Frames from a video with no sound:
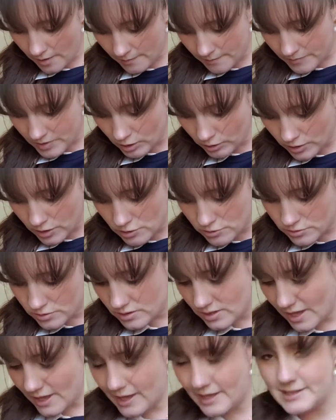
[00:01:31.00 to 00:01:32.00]
they'll use
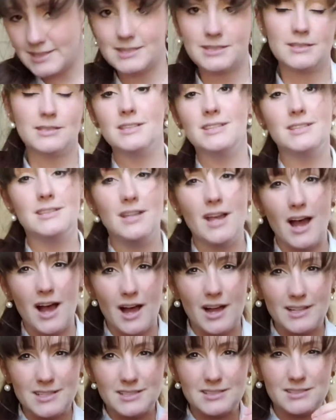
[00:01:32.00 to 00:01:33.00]
like a
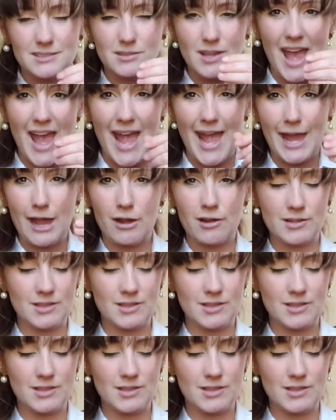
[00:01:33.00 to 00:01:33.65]
hair